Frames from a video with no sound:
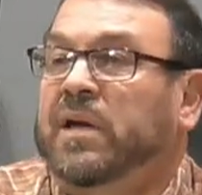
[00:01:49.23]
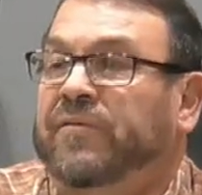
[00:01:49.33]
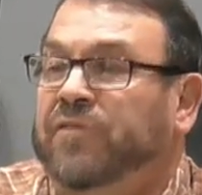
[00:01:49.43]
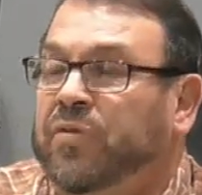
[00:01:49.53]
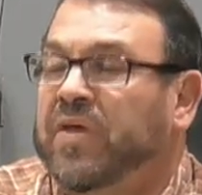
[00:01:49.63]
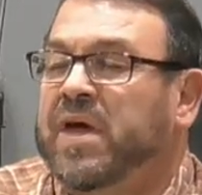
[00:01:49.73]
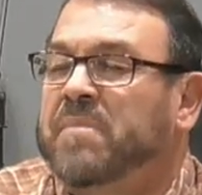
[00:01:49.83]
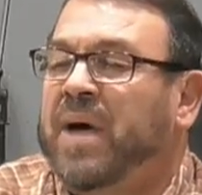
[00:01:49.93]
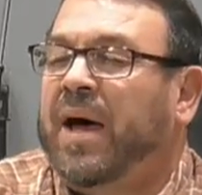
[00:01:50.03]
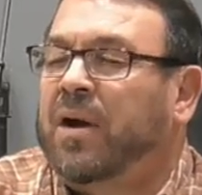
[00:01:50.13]
If you think
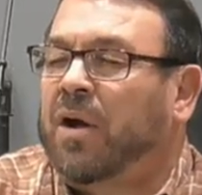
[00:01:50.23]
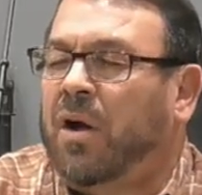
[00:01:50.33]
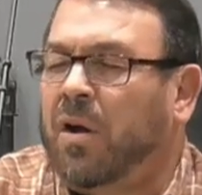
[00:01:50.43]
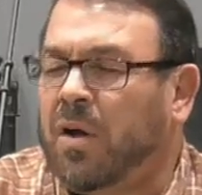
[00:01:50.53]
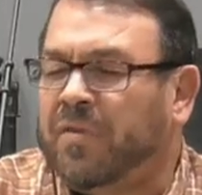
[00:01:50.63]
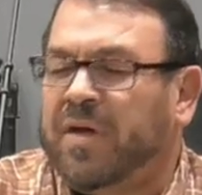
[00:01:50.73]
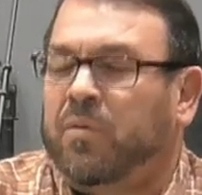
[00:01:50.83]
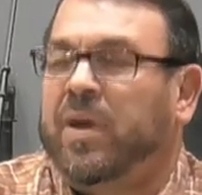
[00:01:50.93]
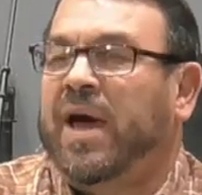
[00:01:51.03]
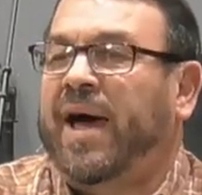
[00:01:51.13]
about all that
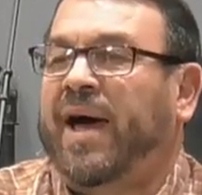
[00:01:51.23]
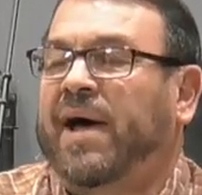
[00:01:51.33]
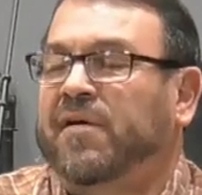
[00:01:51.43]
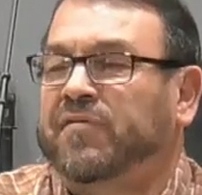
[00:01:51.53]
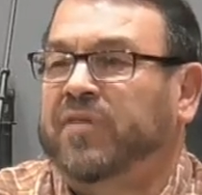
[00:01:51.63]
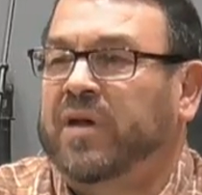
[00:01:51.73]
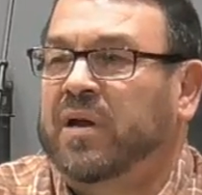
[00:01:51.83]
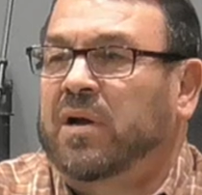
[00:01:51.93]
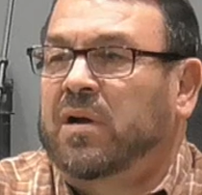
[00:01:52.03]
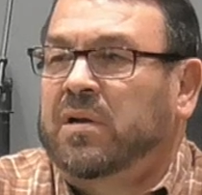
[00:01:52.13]
we have and
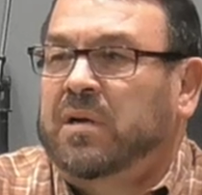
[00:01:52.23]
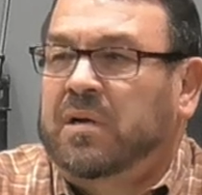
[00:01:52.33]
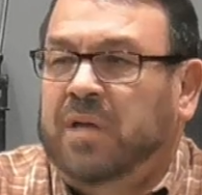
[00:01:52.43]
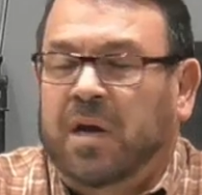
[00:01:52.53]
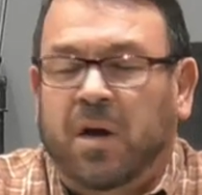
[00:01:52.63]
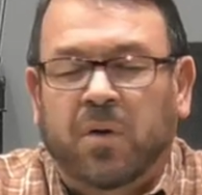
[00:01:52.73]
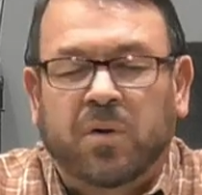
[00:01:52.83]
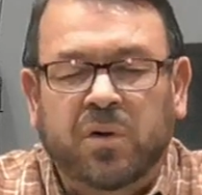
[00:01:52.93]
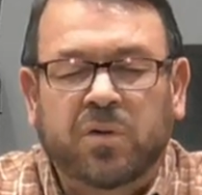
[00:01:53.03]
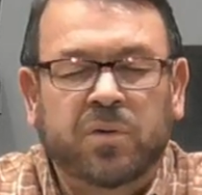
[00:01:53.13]
you know
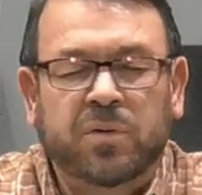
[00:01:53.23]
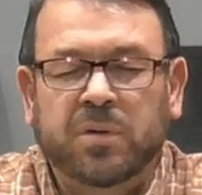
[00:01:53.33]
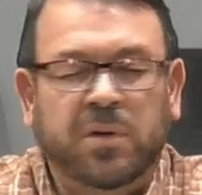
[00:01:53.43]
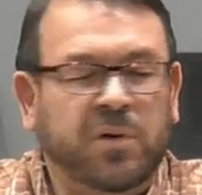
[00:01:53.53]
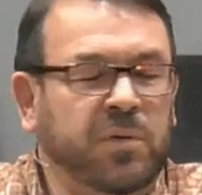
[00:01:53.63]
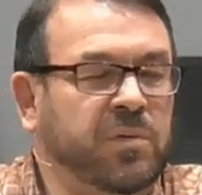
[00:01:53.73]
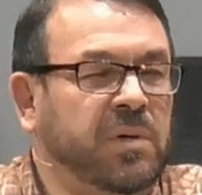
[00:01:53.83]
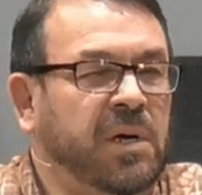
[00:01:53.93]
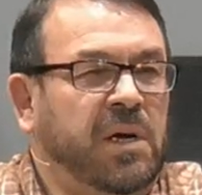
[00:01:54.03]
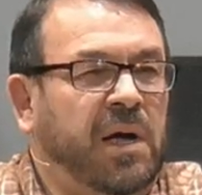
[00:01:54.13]
who who
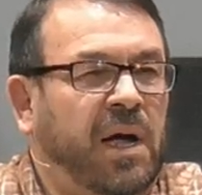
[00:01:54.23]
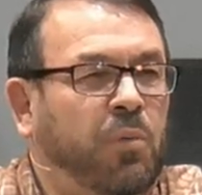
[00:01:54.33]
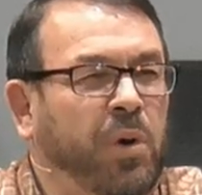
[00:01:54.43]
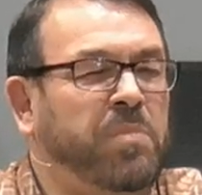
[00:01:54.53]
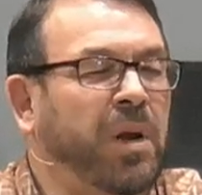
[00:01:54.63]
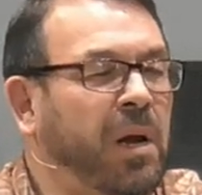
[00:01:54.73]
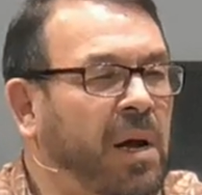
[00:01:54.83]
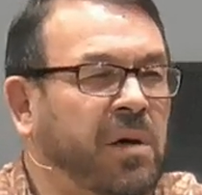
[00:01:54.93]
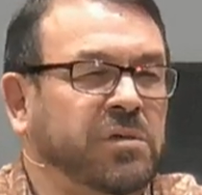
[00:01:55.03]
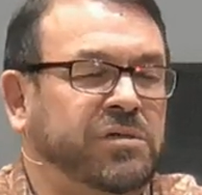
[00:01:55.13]
uh, we
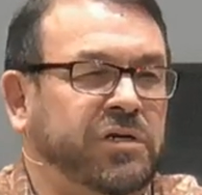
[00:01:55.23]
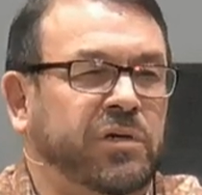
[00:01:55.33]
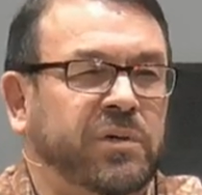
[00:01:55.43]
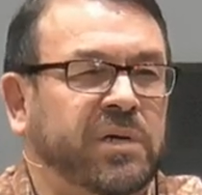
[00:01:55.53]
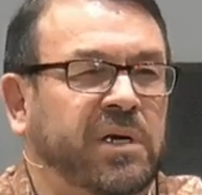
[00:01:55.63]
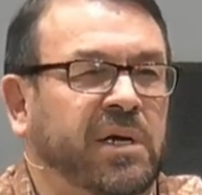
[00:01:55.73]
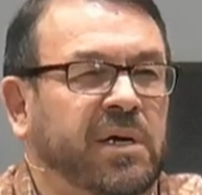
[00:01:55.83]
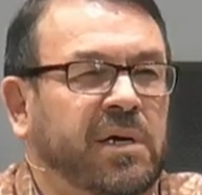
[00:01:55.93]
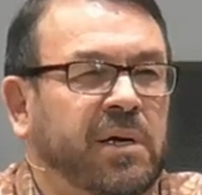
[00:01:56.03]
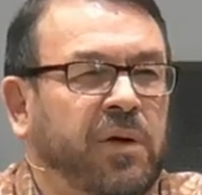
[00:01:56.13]
belong to and
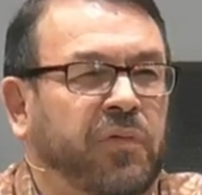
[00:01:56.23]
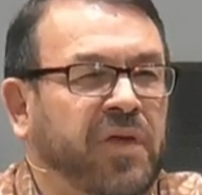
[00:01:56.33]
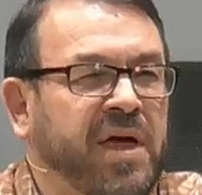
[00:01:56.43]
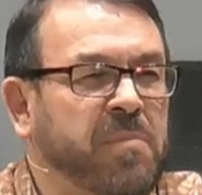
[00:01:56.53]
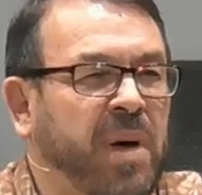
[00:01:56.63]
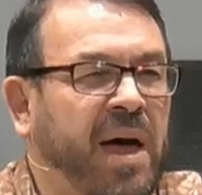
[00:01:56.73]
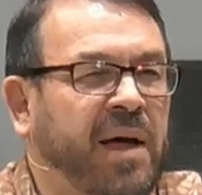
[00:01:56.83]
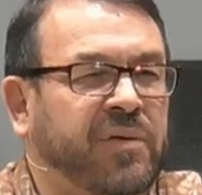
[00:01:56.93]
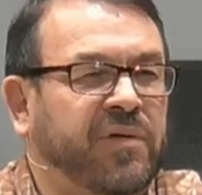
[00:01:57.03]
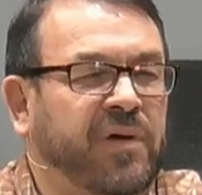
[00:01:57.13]
you think
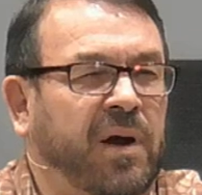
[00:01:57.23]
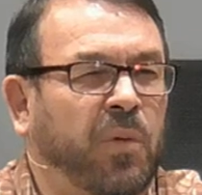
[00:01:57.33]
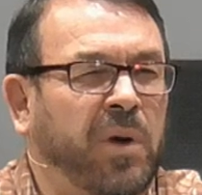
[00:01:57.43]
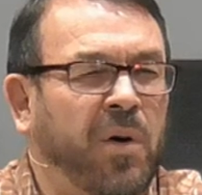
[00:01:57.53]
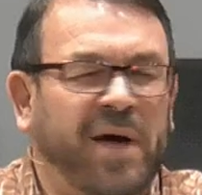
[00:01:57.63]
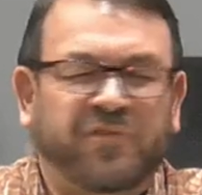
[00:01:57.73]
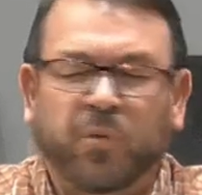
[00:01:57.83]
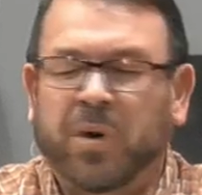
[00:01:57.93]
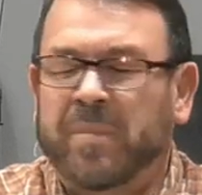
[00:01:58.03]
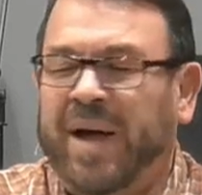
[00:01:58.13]
about you know we don't have to
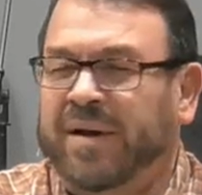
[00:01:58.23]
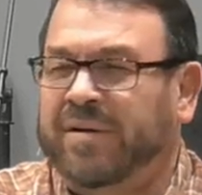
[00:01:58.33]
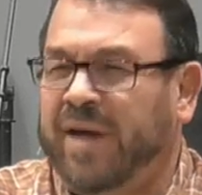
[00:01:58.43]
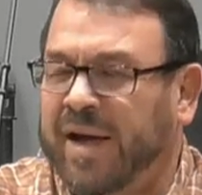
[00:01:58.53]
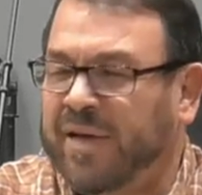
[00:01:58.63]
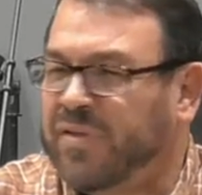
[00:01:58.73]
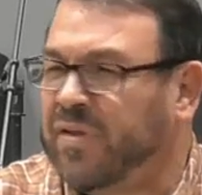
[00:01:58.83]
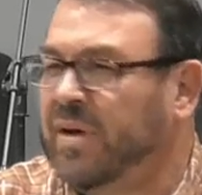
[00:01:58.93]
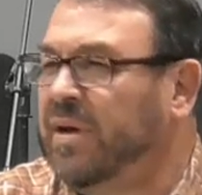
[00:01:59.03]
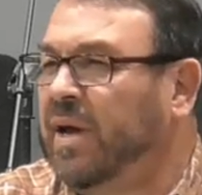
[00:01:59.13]
worry about death
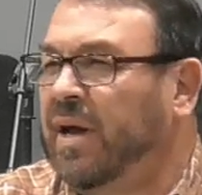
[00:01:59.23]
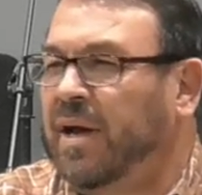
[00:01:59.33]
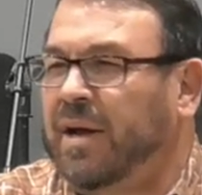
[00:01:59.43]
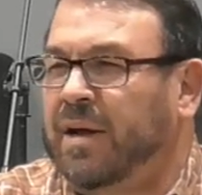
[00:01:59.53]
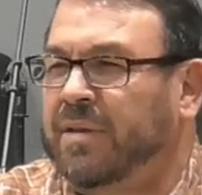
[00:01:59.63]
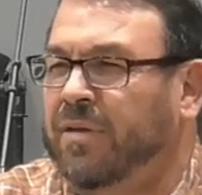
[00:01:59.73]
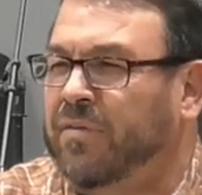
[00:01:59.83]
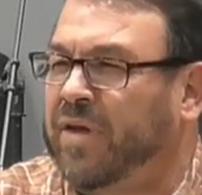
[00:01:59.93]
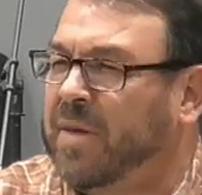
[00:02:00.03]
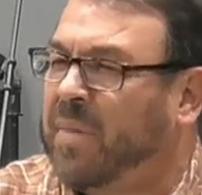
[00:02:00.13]
uh, you
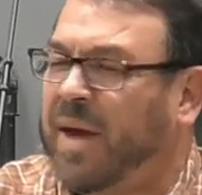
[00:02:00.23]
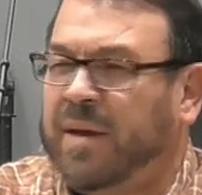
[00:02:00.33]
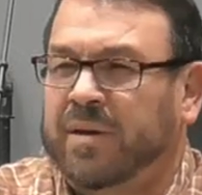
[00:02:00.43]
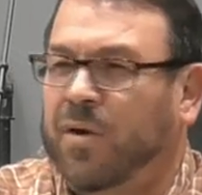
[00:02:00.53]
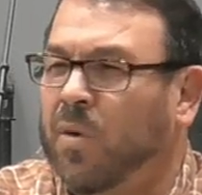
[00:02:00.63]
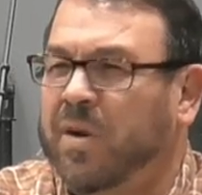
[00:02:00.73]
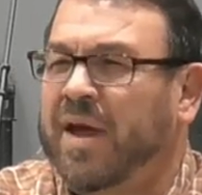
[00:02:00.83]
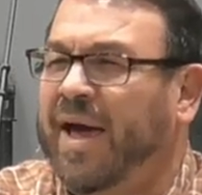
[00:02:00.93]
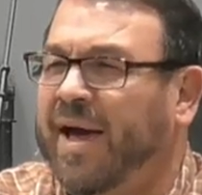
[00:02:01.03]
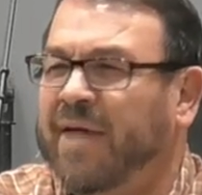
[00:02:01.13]
think about going to
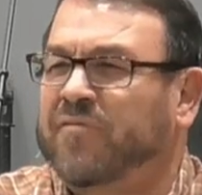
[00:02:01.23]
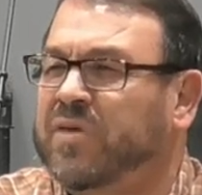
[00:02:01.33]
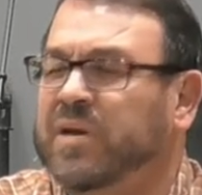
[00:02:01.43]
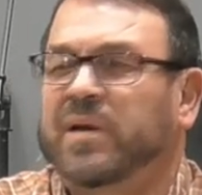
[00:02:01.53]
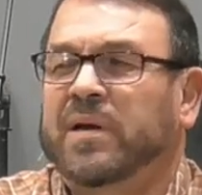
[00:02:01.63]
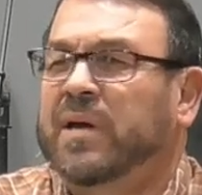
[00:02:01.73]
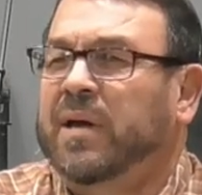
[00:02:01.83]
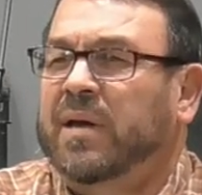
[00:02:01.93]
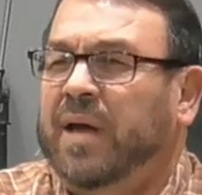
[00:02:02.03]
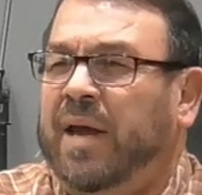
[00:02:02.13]
heaven
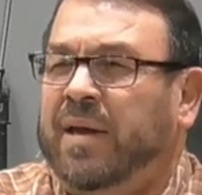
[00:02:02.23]
and